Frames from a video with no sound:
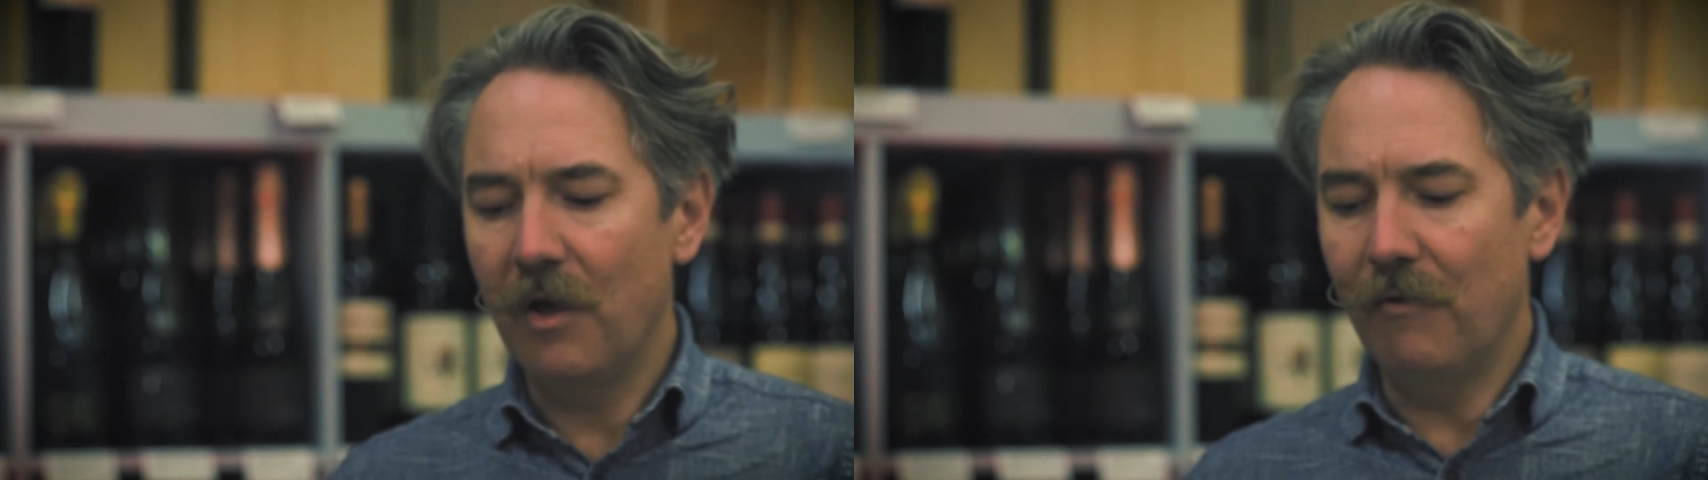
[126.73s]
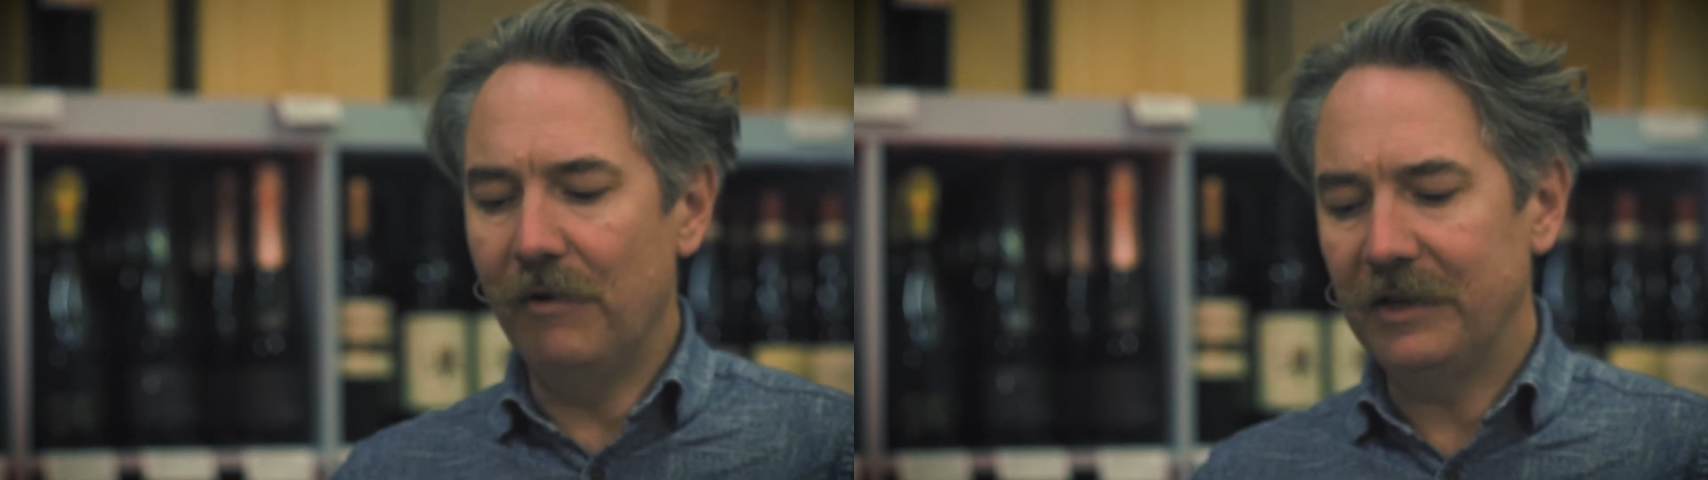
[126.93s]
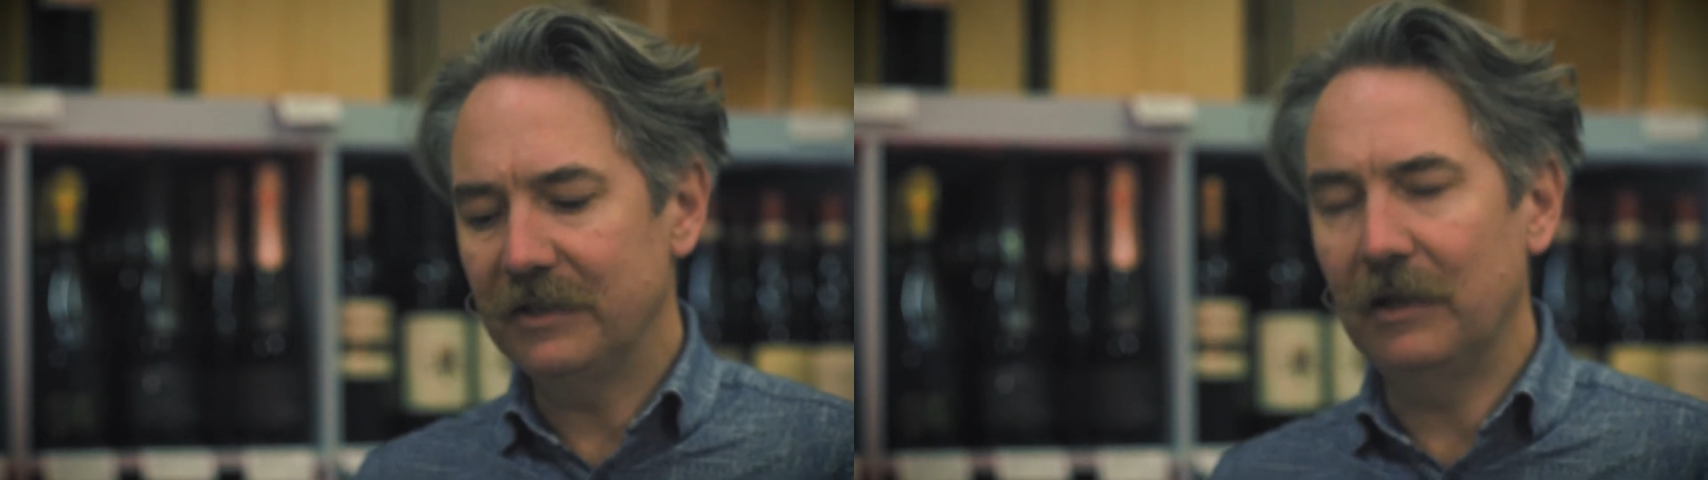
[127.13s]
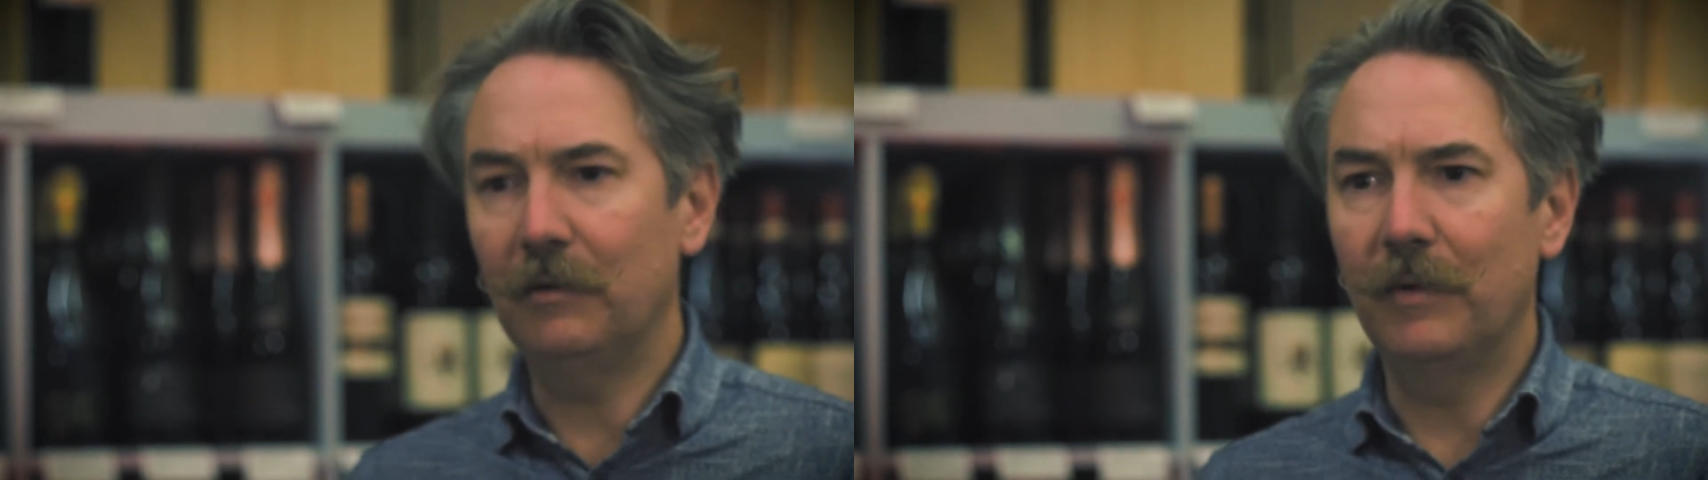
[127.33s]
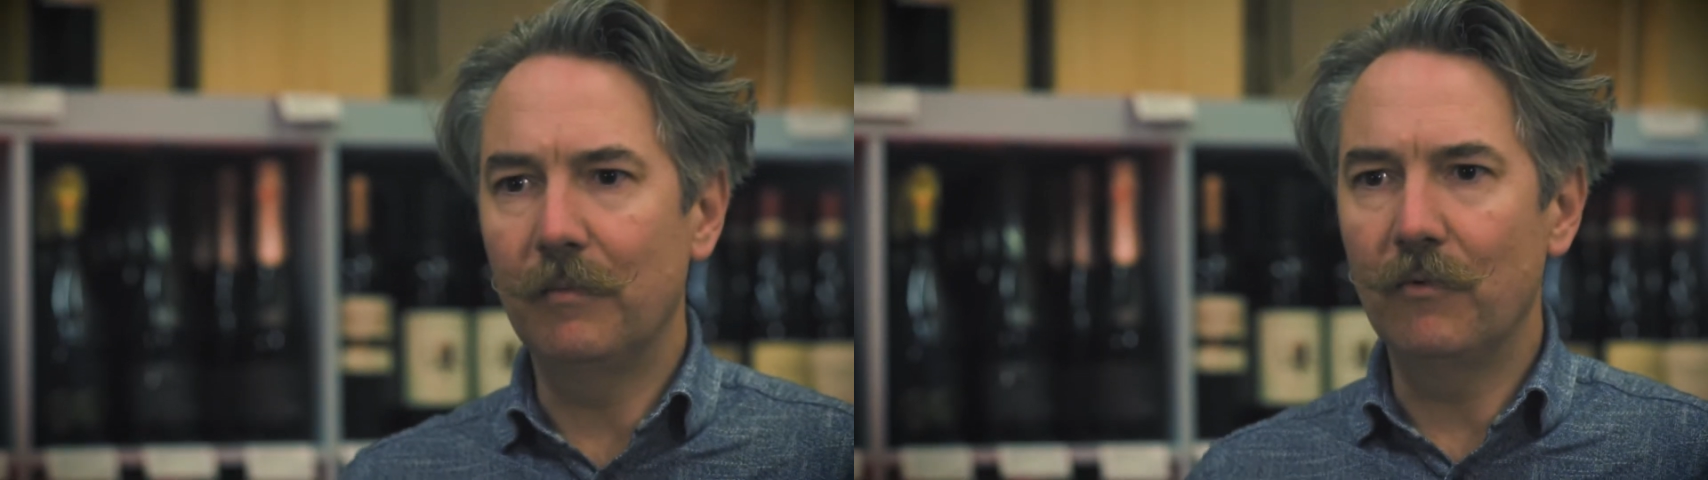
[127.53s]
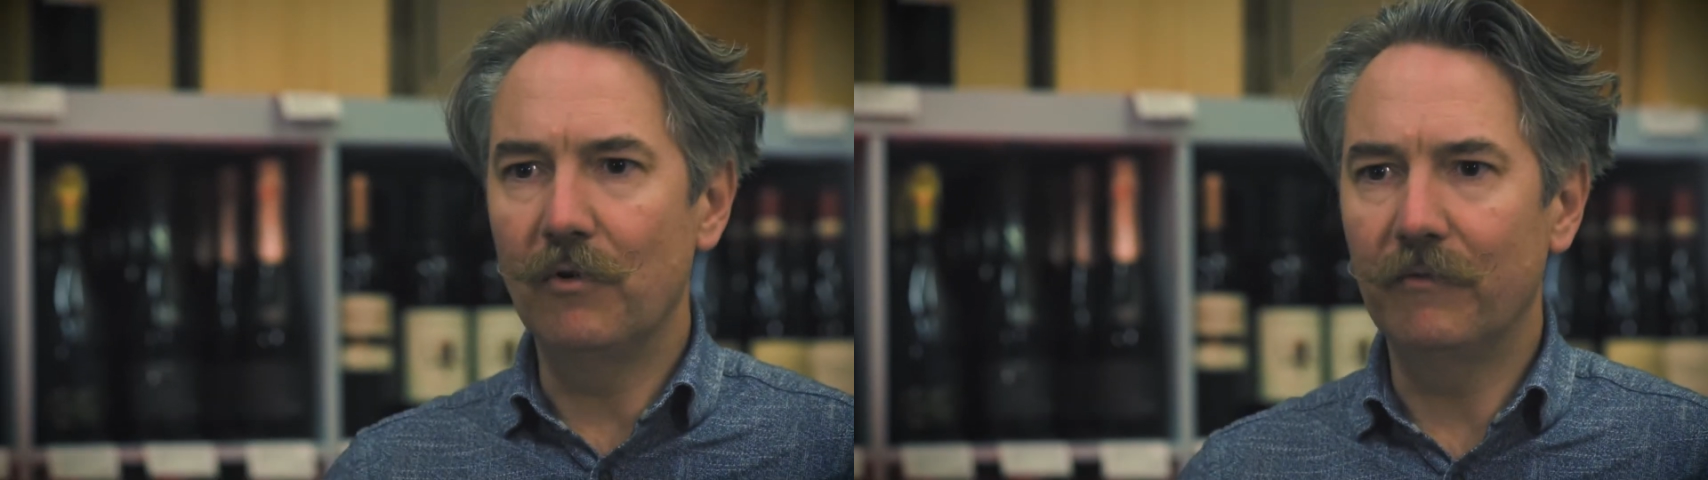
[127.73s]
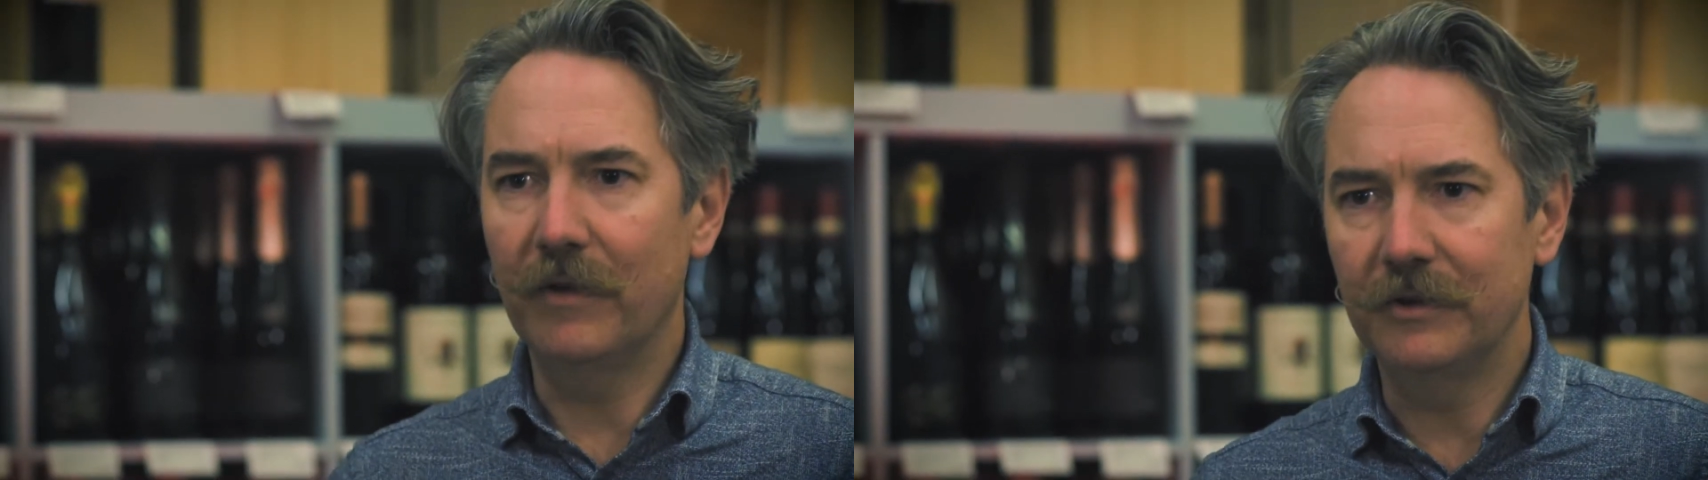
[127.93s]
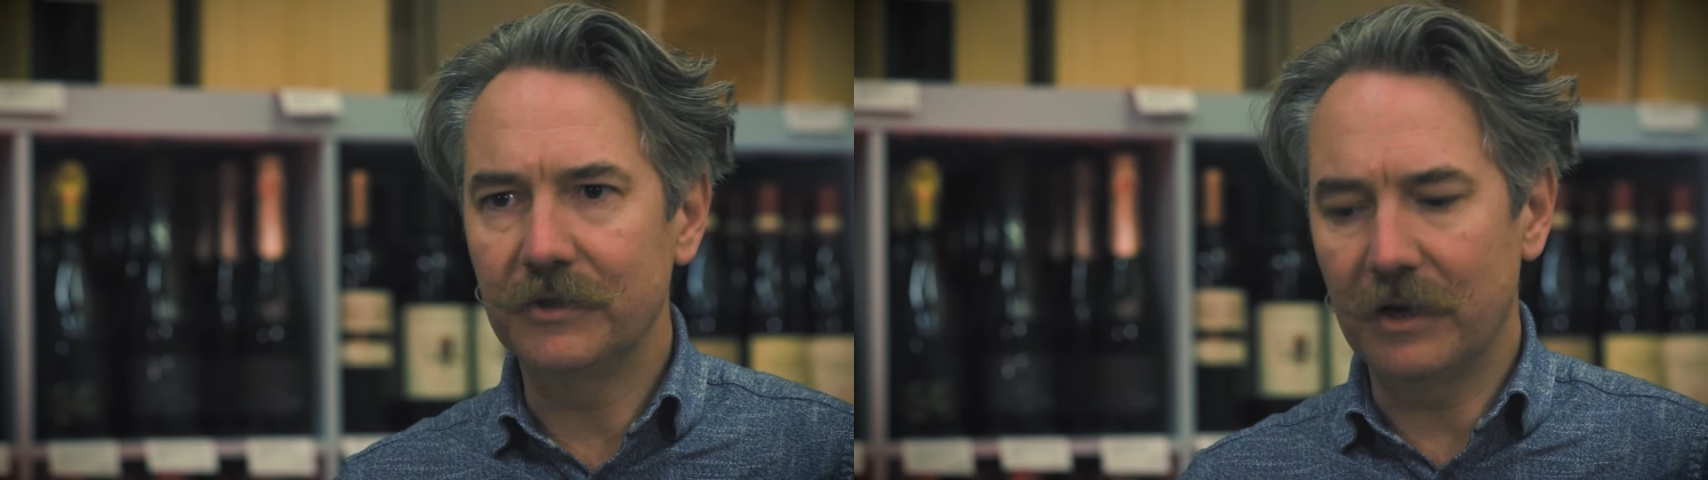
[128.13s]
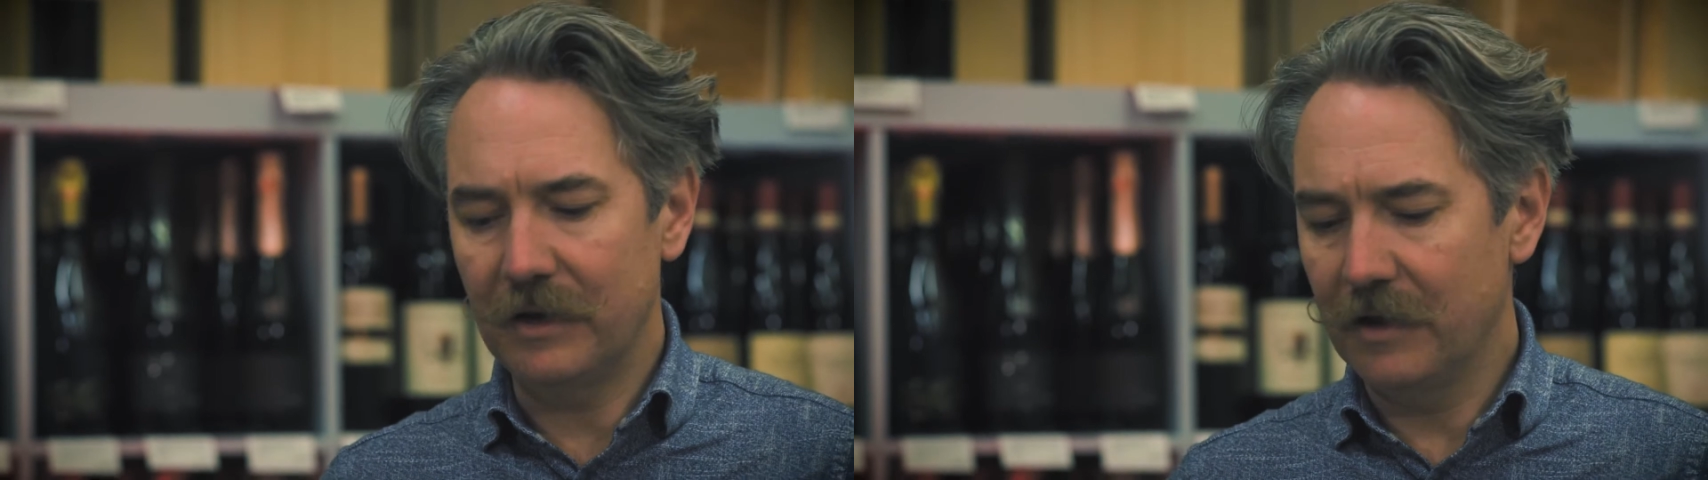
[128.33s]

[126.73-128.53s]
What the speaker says: release a little bit more of those